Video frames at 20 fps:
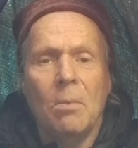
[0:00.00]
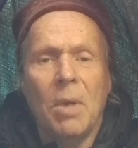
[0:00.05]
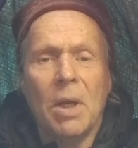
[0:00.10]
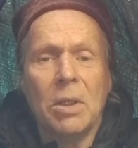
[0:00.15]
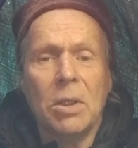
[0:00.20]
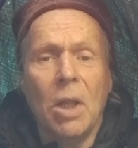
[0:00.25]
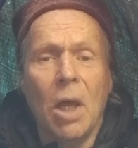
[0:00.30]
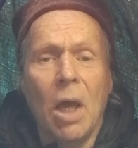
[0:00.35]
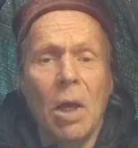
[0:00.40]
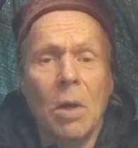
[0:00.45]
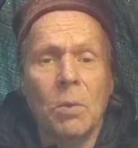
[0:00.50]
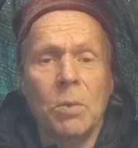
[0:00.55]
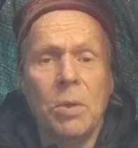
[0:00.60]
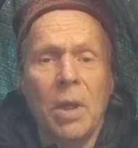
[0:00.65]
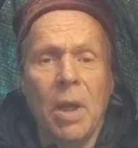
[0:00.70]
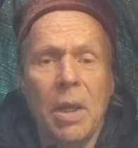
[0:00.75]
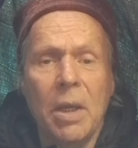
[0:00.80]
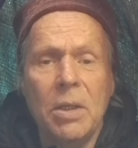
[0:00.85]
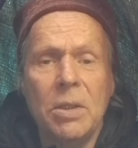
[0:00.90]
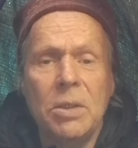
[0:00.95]
But now
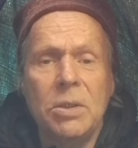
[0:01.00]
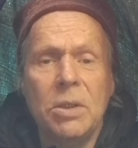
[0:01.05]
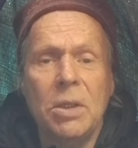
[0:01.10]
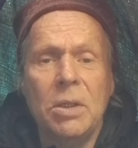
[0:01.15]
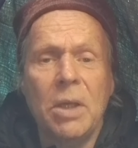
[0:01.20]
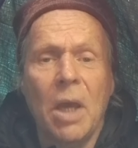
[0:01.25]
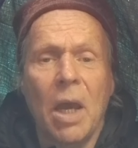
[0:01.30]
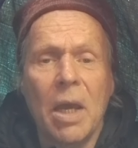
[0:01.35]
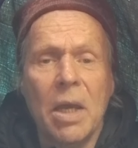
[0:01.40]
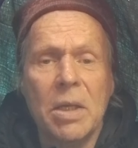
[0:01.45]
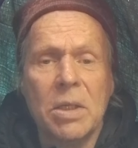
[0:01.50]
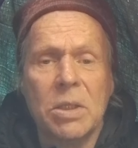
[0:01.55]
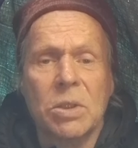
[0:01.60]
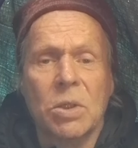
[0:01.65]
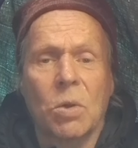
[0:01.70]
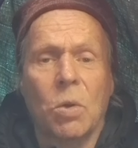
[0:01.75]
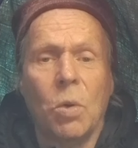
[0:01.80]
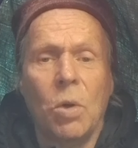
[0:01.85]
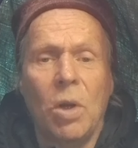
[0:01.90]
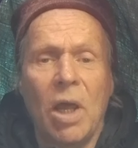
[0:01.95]
the engine
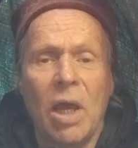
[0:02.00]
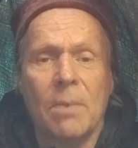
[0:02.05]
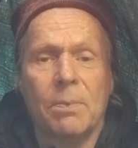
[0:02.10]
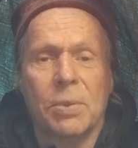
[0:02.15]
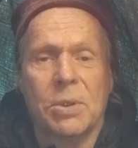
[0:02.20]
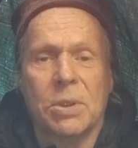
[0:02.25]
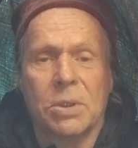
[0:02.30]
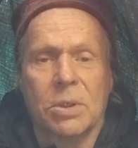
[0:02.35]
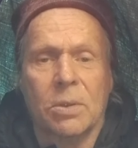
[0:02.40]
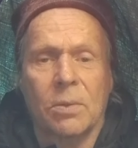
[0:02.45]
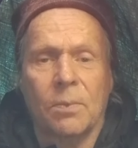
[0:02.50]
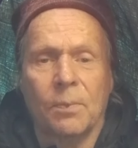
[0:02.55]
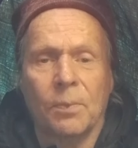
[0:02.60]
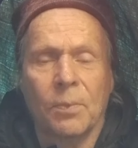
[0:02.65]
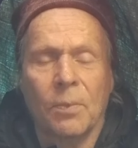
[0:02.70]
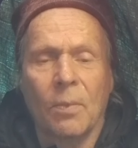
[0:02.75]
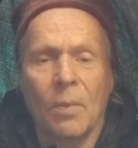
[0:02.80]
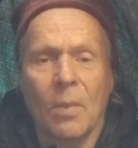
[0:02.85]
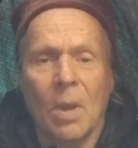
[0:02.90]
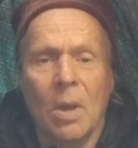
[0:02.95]
has collapsed.
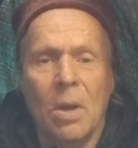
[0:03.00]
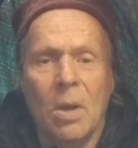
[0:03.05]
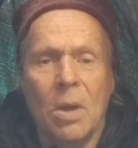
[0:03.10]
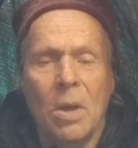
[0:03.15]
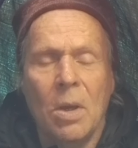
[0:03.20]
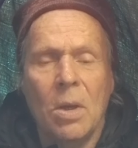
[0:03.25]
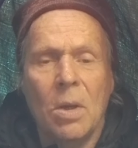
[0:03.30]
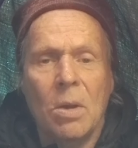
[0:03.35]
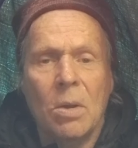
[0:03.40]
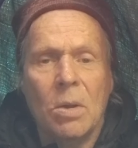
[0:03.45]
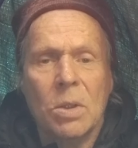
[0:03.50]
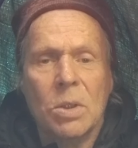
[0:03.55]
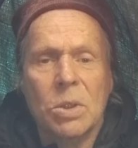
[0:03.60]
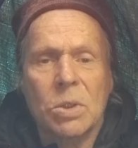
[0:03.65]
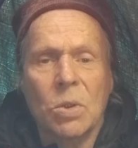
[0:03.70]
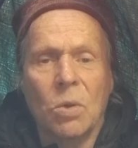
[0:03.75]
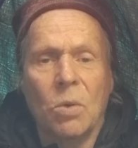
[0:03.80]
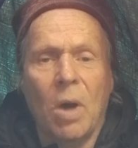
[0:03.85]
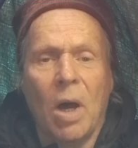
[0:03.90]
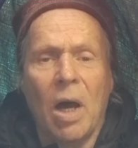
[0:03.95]

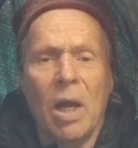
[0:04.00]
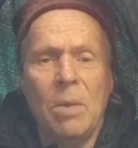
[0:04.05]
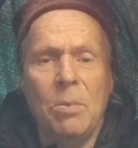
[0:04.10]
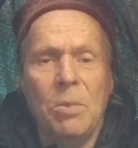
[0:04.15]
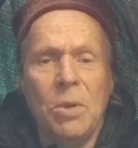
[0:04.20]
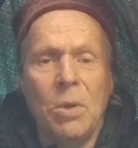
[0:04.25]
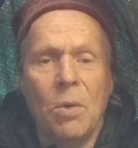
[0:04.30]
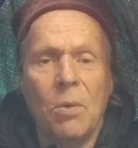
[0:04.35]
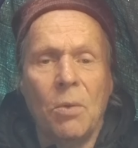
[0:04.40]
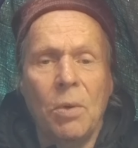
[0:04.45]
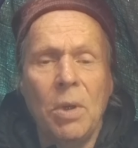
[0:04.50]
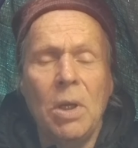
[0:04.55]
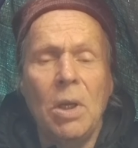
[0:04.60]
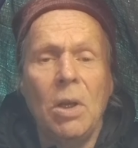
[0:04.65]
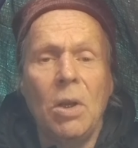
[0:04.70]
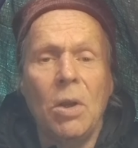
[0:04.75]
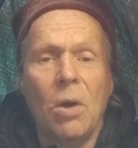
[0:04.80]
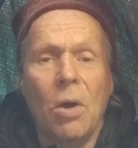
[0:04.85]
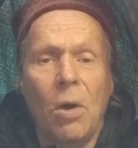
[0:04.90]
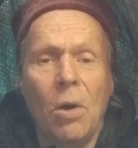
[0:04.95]
So I'm in a
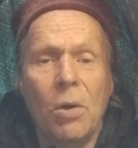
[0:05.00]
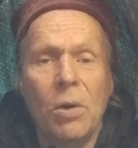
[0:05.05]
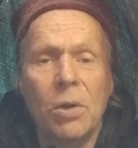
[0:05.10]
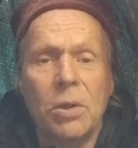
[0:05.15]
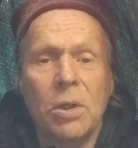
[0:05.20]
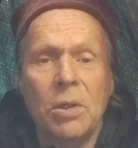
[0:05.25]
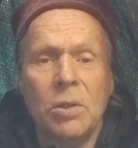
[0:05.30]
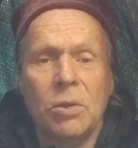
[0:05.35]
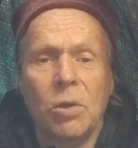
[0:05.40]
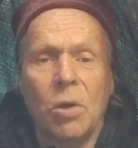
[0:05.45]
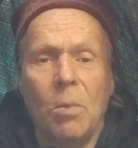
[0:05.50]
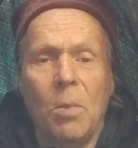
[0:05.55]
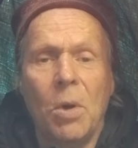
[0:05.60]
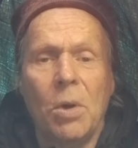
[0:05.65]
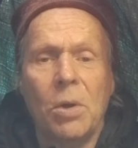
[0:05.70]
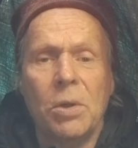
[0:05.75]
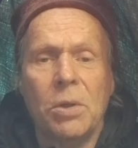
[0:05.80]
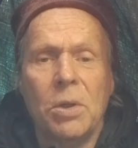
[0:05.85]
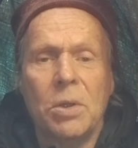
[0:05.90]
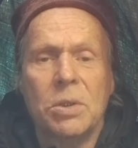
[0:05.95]
really urgent
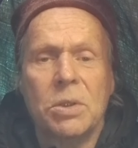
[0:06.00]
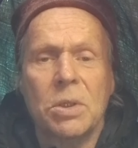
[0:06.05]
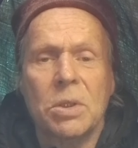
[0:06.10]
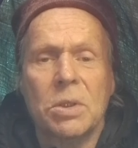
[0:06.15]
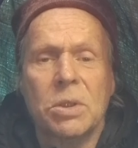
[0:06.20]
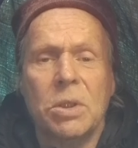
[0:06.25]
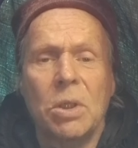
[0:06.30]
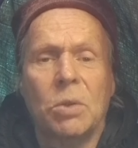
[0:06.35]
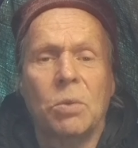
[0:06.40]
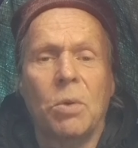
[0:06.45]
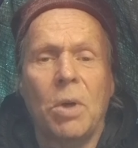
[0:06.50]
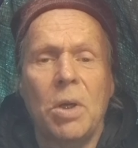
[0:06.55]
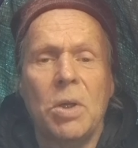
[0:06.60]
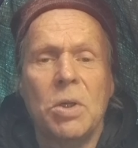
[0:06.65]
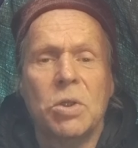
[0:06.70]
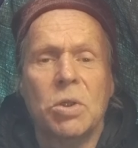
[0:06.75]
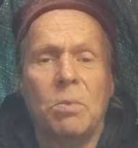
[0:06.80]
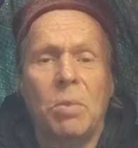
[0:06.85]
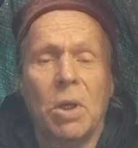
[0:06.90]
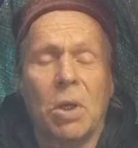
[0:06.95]
emergency
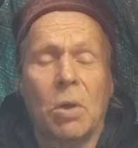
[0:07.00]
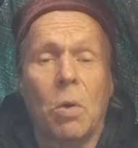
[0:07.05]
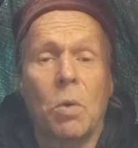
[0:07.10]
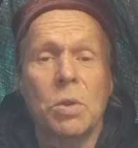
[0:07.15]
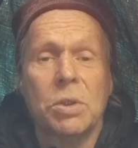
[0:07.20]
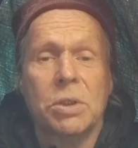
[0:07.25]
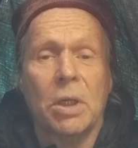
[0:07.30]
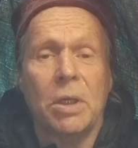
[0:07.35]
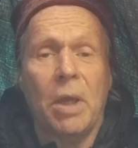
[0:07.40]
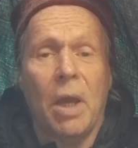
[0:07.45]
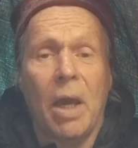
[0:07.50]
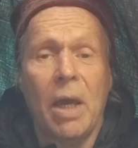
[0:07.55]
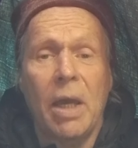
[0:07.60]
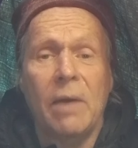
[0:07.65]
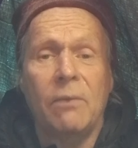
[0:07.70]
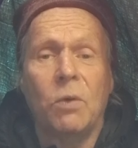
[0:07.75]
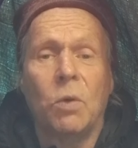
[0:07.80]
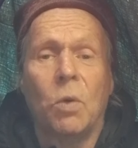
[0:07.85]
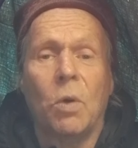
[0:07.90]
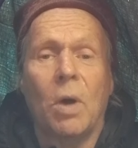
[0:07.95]
situation because I
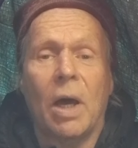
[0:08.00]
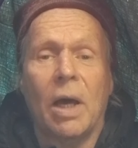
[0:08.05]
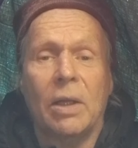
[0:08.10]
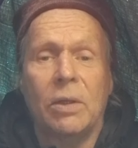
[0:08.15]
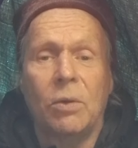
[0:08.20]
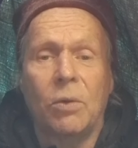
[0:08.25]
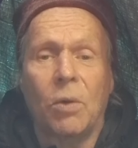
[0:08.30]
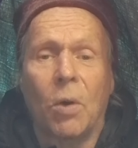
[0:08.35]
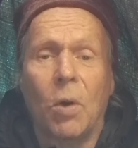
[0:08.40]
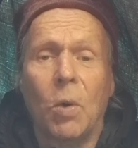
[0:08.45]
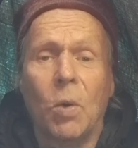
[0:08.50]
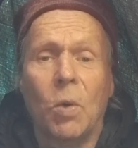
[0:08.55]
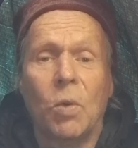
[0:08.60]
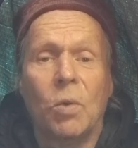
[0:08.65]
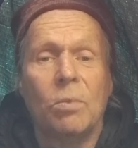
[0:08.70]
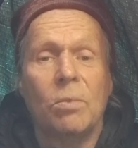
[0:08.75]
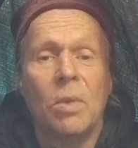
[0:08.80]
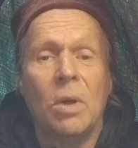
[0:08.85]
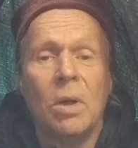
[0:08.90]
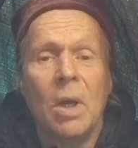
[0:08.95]
have no other
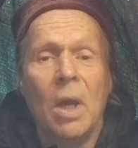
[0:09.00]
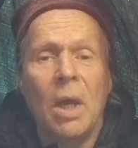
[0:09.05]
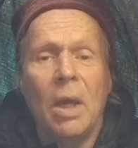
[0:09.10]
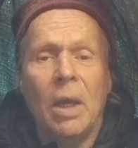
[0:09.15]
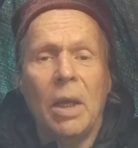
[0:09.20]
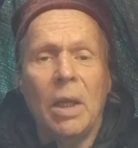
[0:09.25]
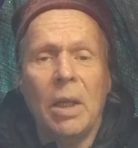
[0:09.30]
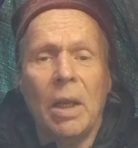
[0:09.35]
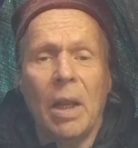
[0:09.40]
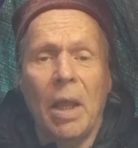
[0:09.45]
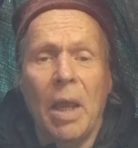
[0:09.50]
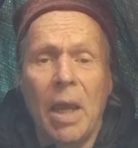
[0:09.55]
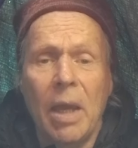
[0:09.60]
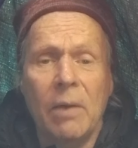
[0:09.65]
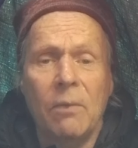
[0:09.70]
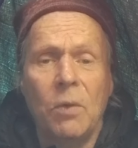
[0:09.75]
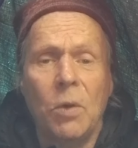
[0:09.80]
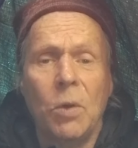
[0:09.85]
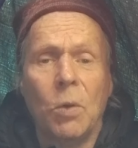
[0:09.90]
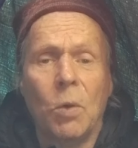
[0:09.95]
home and I
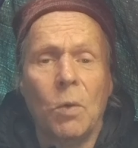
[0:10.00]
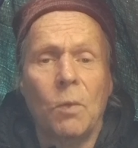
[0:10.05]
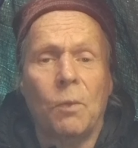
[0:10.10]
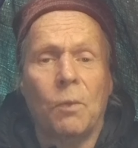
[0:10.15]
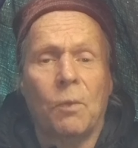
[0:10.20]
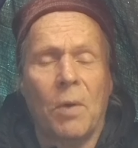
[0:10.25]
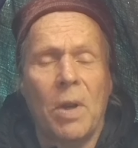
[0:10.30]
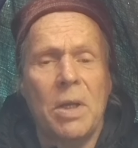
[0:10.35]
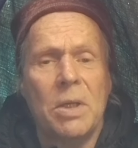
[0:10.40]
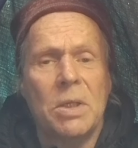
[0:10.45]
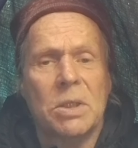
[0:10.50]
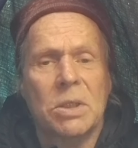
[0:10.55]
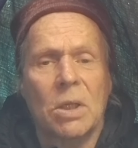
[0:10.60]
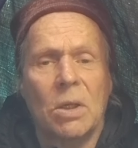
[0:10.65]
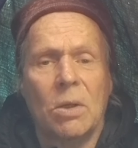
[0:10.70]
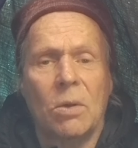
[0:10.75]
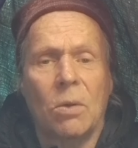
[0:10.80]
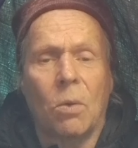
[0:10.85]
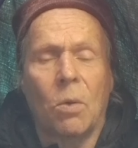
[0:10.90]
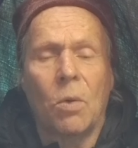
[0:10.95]
have no friends
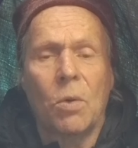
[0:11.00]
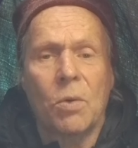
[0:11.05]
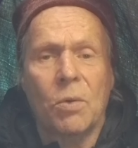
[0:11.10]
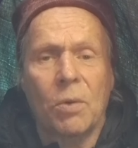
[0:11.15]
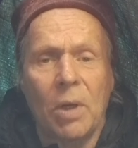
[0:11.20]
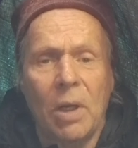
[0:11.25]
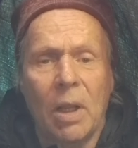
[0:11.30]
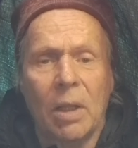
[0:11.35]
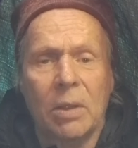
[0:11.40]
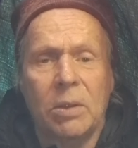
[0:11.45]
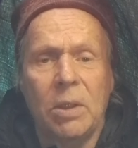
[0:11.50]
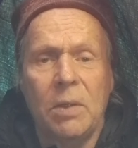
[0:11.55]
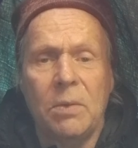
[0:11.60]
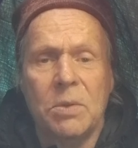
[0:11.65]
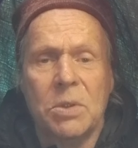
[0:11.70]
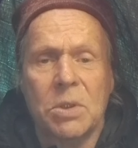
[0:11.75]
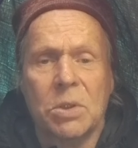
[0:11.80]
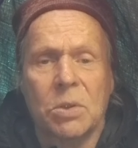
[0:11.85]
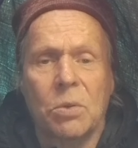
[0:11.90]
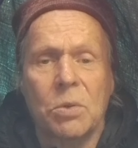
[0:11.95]
or
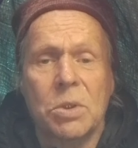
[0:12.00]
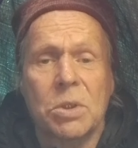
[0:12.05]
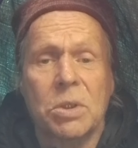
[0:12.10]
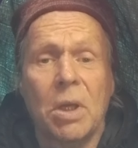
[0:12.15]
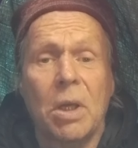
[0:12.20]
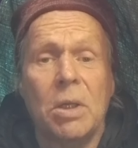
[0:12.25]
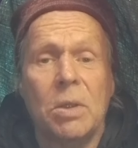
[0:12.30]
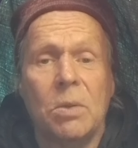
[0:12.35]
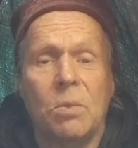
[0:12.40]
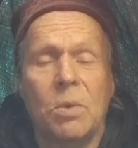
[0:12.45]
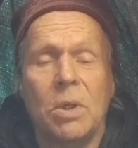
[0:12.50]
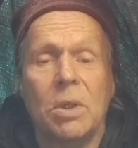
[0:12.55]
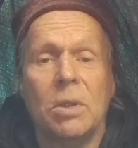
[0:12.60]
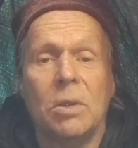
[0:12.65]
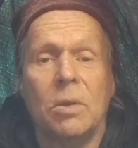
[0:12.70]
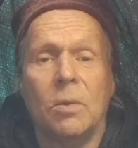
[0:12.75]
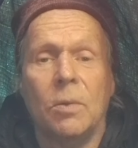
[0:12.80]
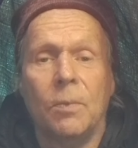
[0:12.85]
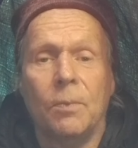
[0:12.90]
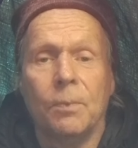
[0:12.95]
relatives to stay
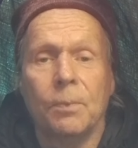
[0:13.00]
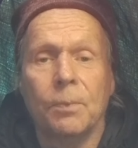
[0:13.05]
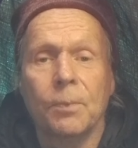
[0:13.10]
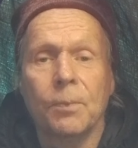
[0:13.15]
with.